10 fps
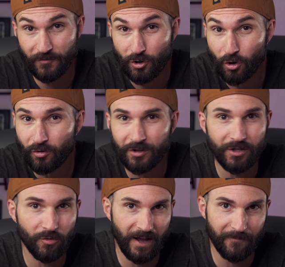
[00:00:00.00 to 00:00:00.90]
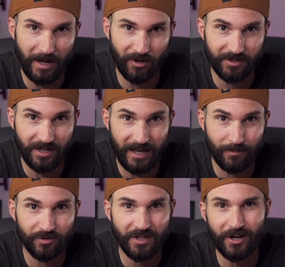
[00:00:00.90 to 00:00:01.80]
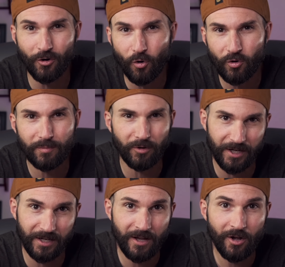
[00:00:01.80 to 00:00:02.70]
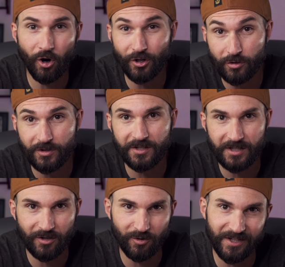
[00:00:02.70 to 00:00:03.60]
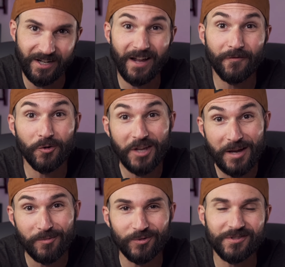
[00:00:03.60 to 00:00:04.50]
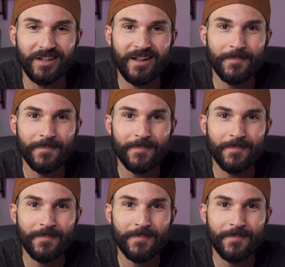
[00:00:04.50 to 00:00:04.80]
you currently don't have balanced cables and are only planning on using single-ended headphone cables.